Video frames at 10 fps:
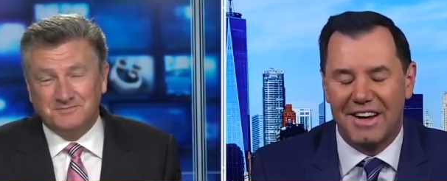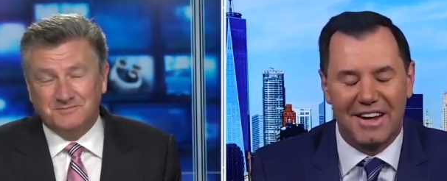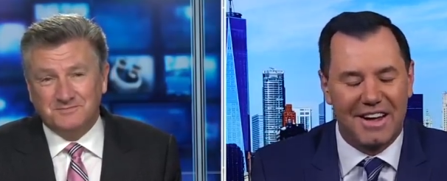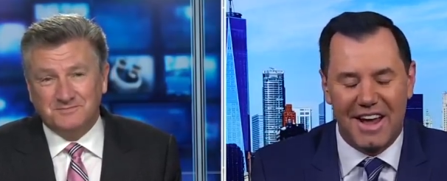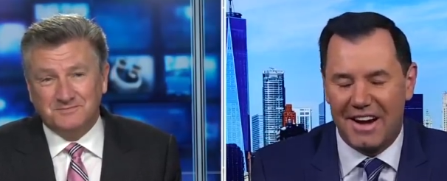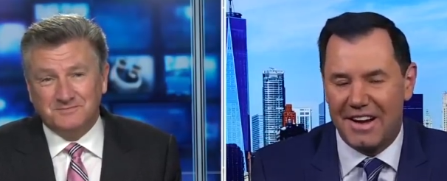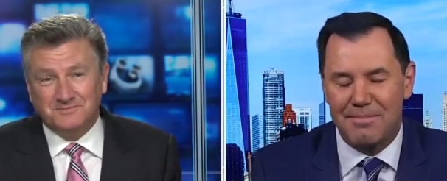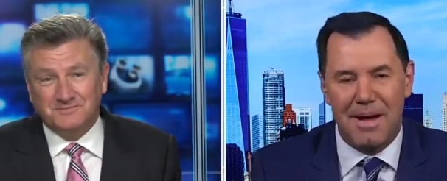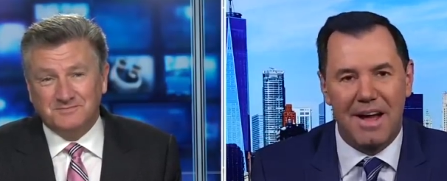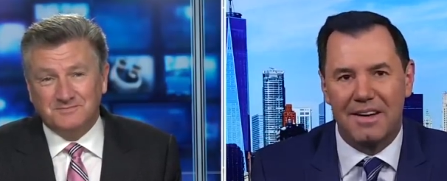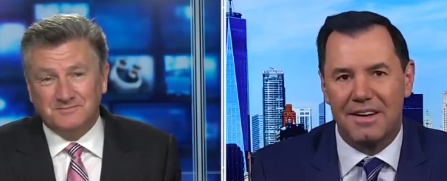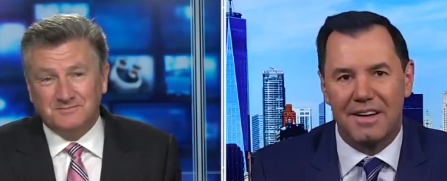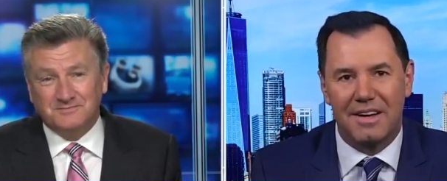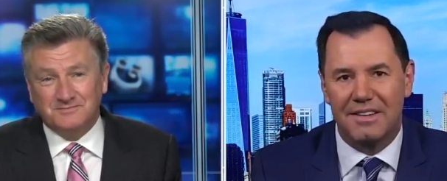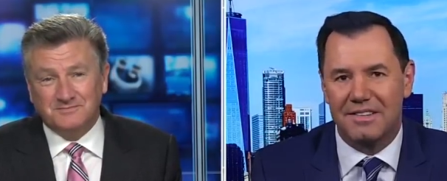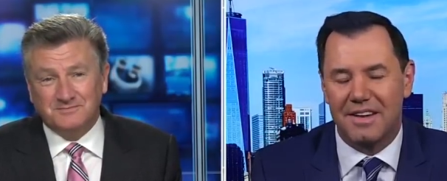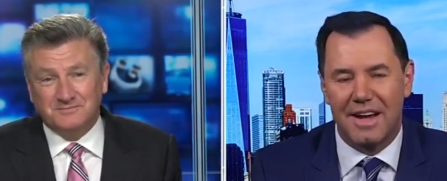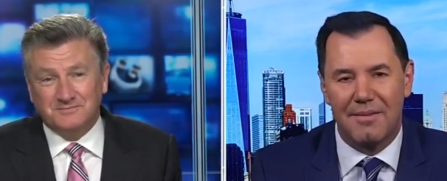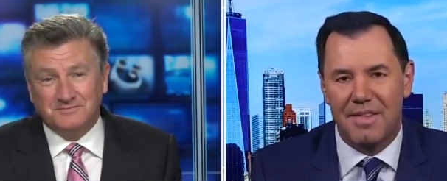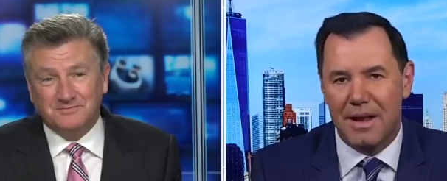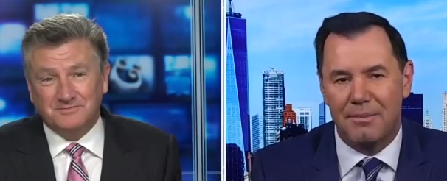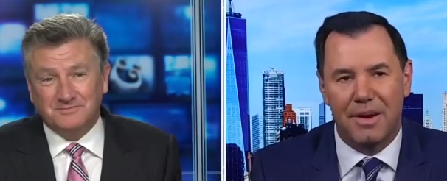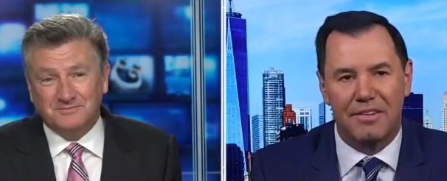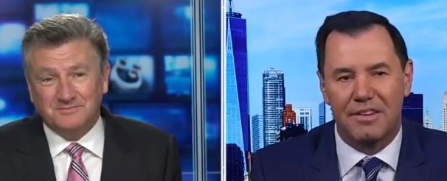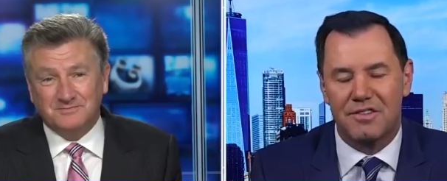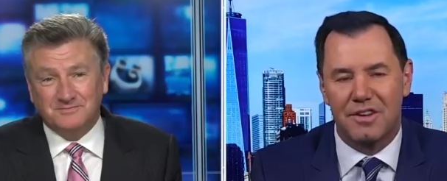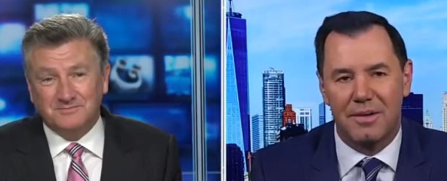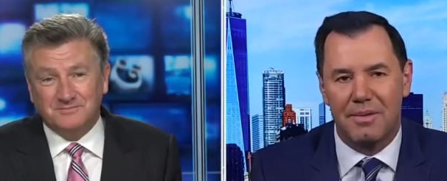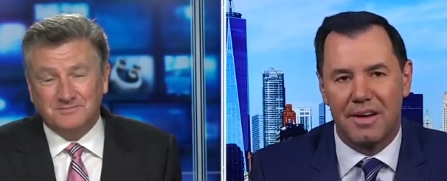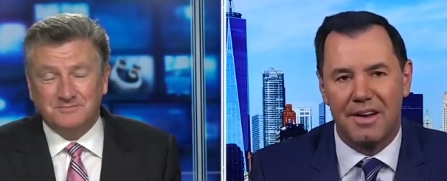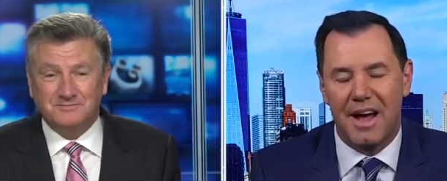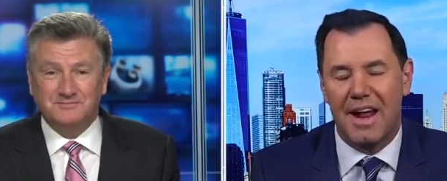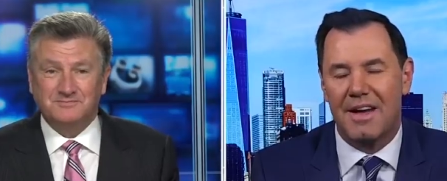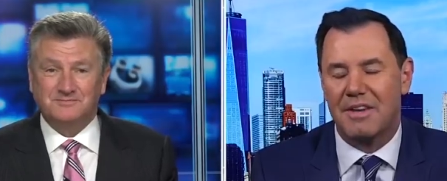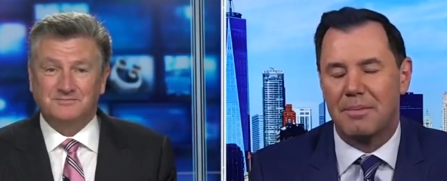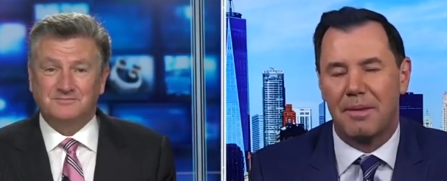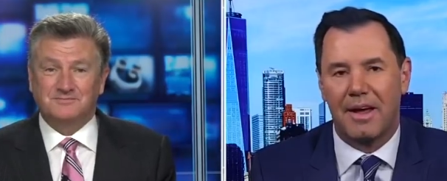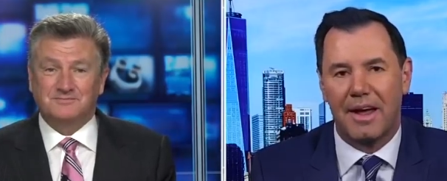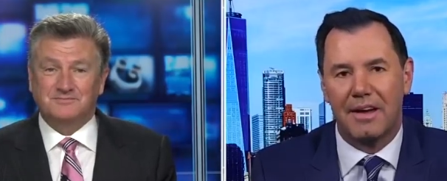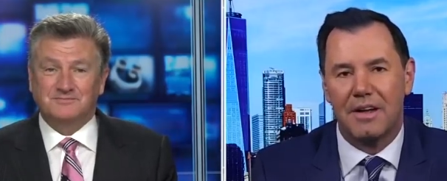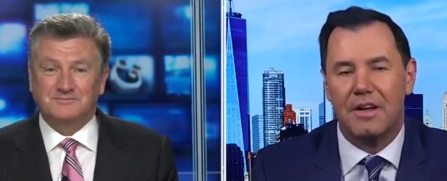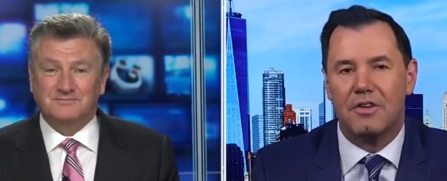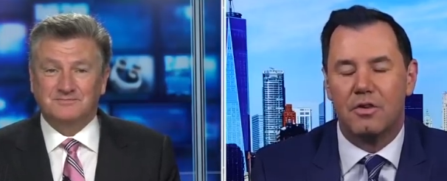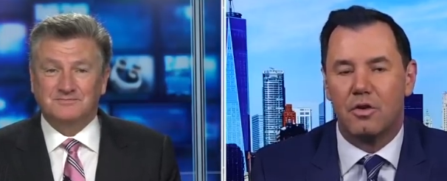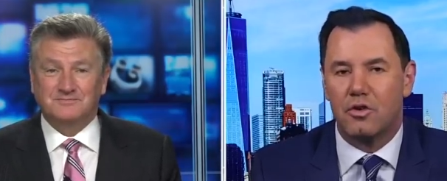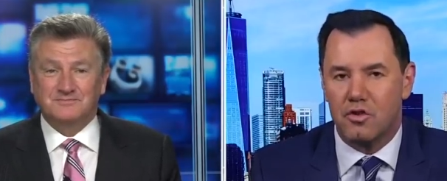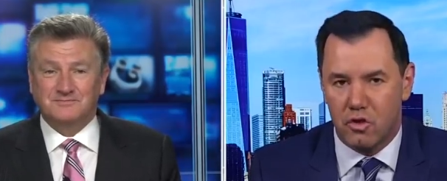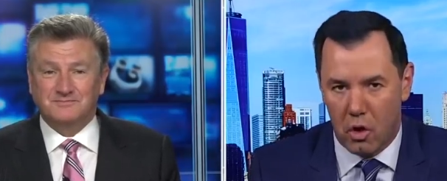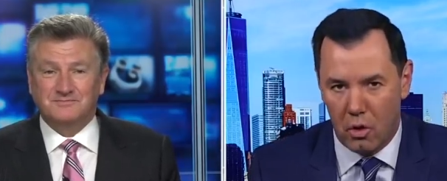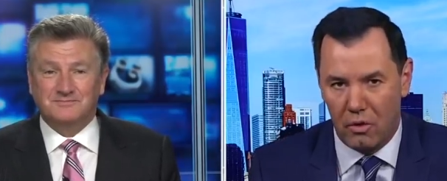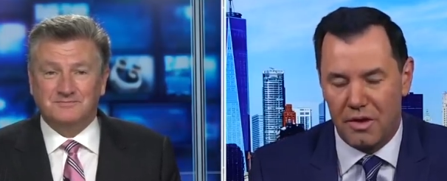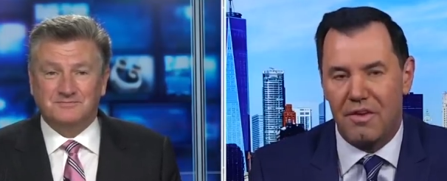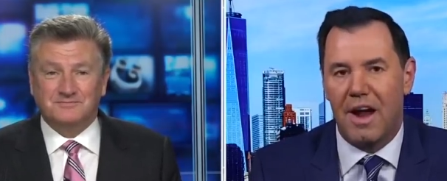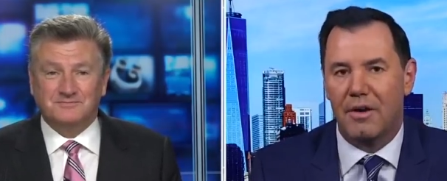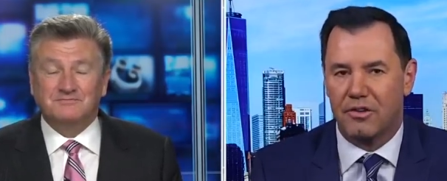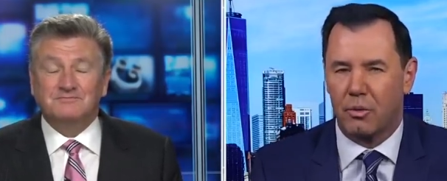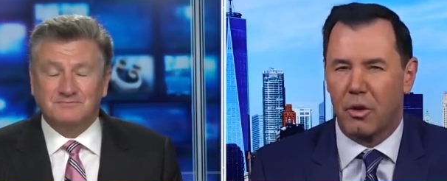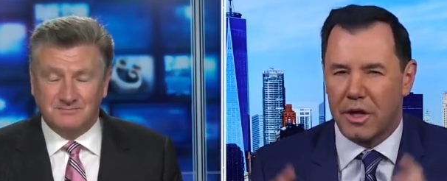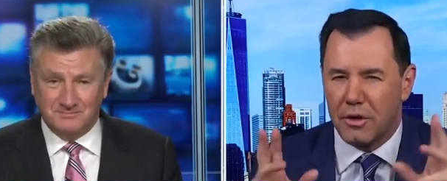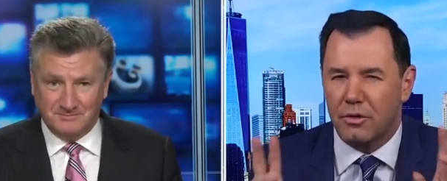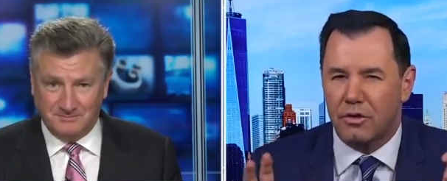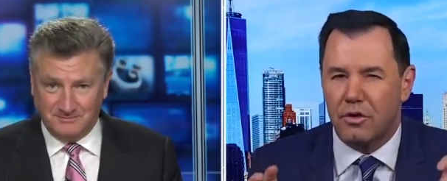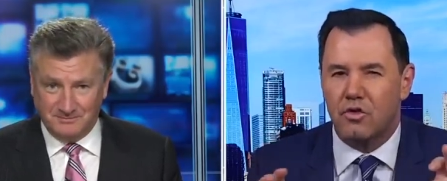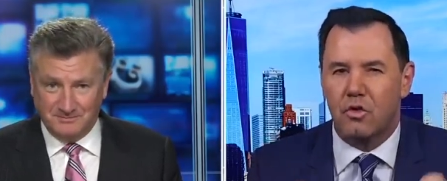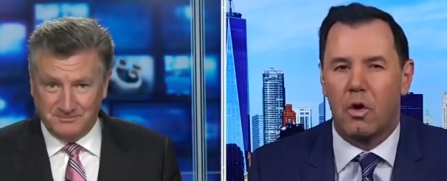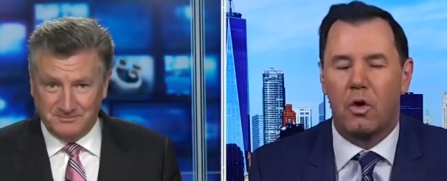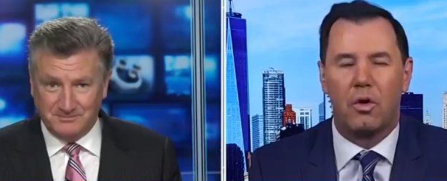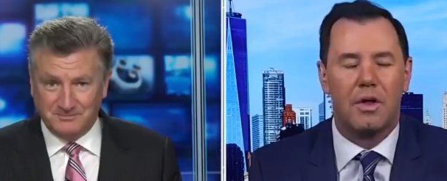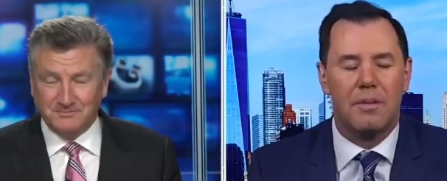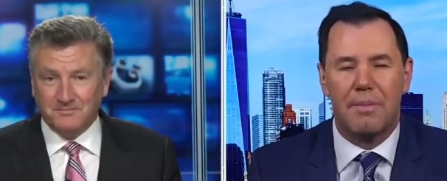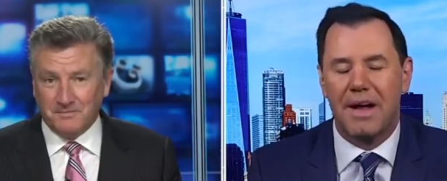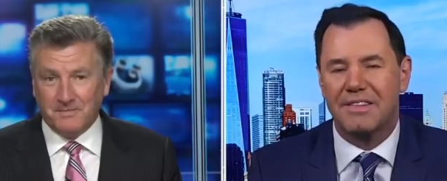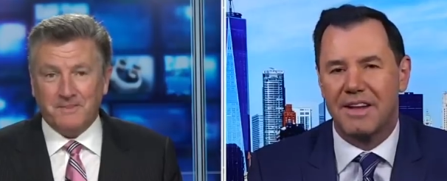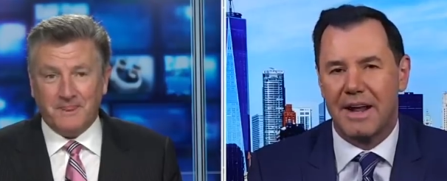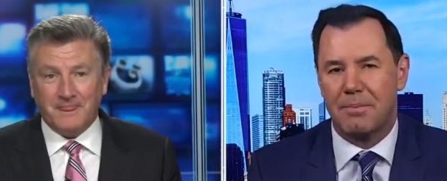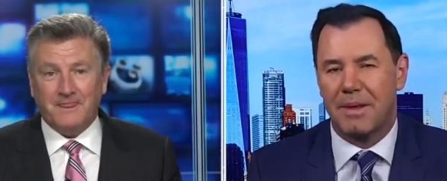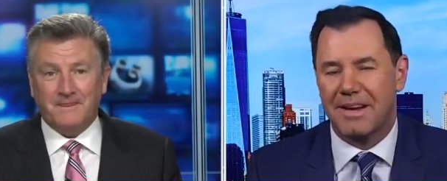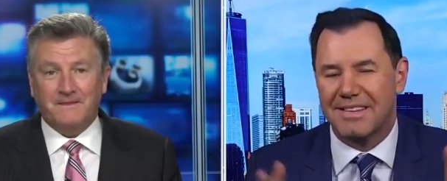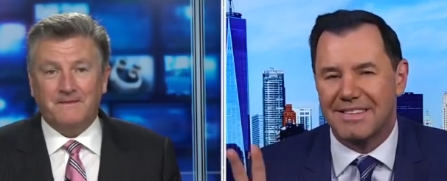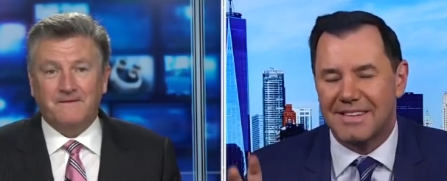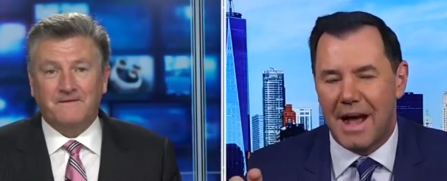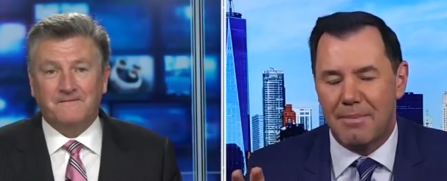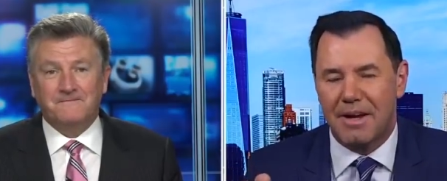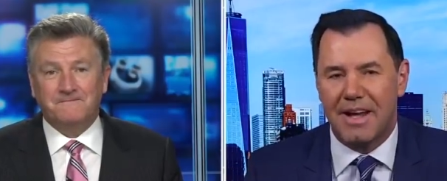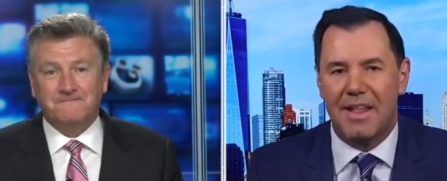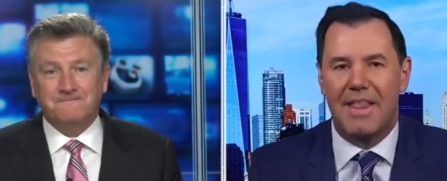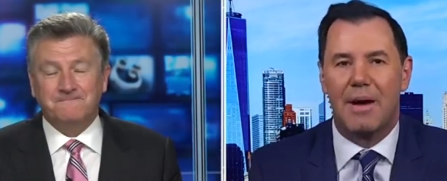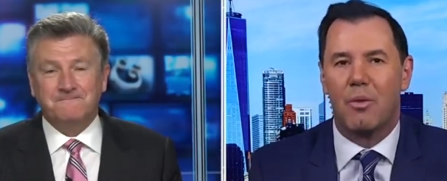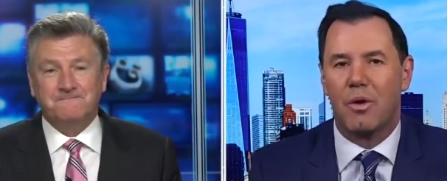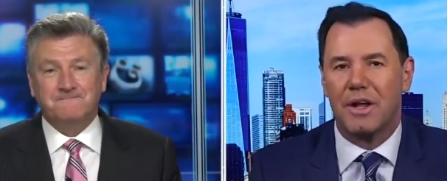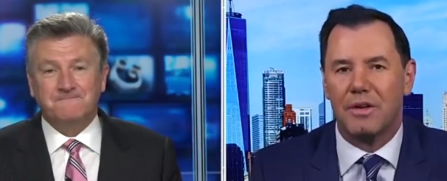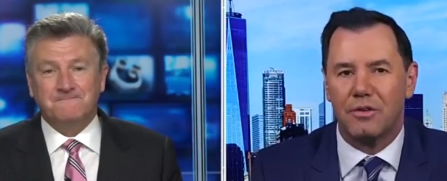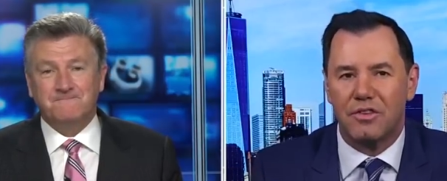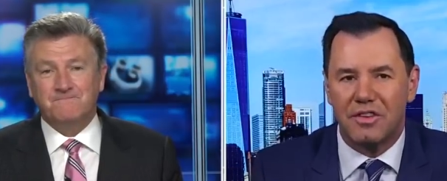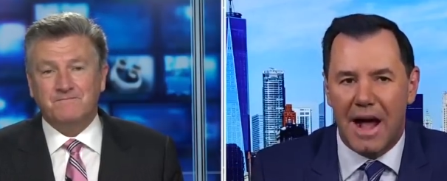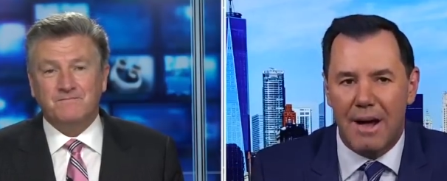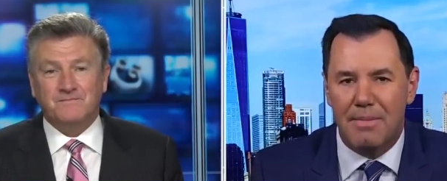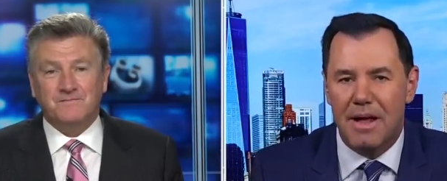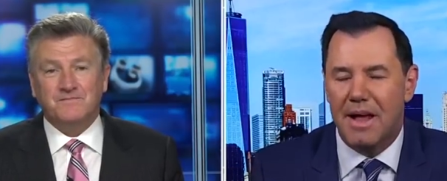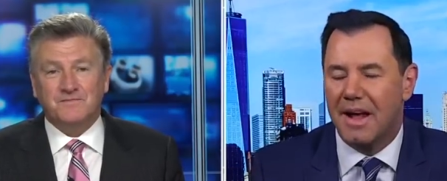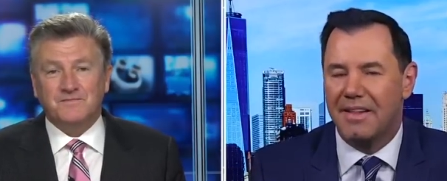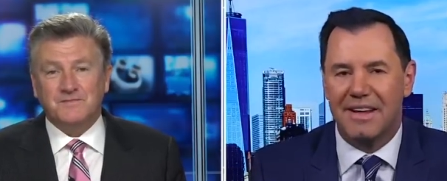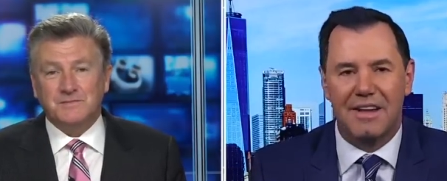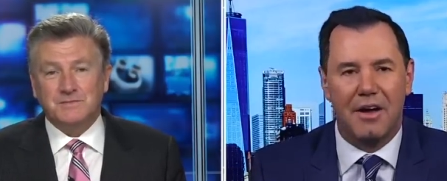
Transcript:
Speaker 1: uh, candidate Biden uh, slammed then President Trump on not having a plan to control the virus. The word he used, control. Biden said he had a plan to mm-hmm. stop it. Again, that word he used, stop. And that's